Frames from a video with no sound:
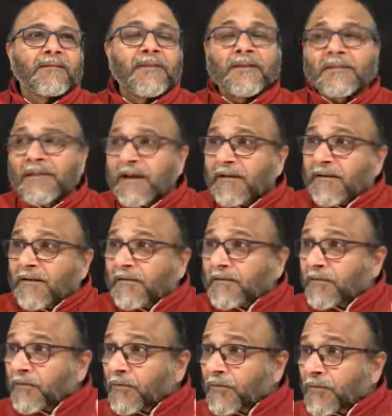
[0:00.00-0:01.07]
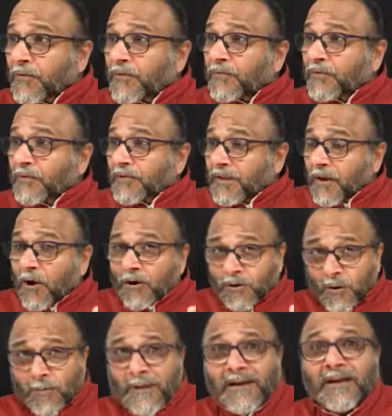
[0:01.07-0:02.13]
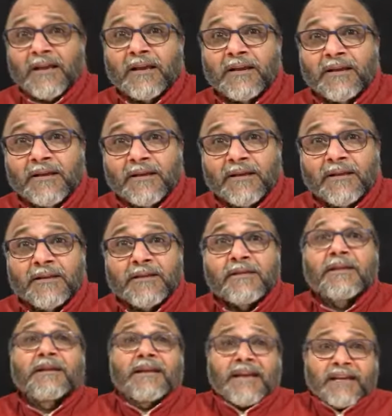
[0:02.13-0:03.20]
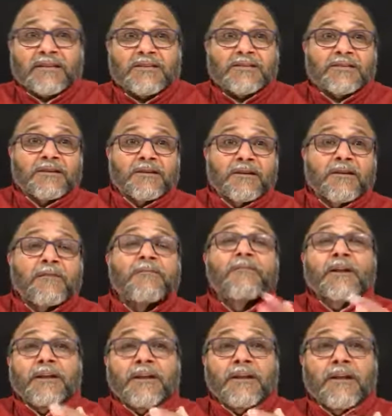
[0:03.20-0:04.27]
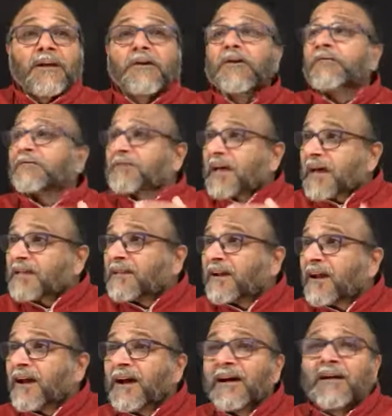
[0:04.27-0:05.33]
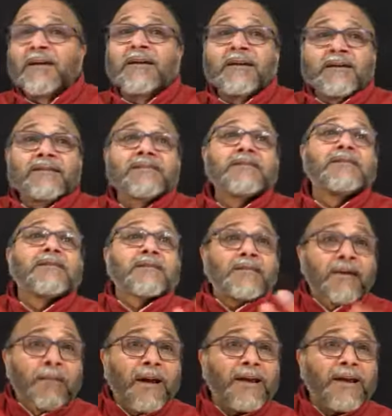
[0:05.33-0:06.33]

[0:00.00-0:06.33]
then that so so automatically the next frontier of sadhana is the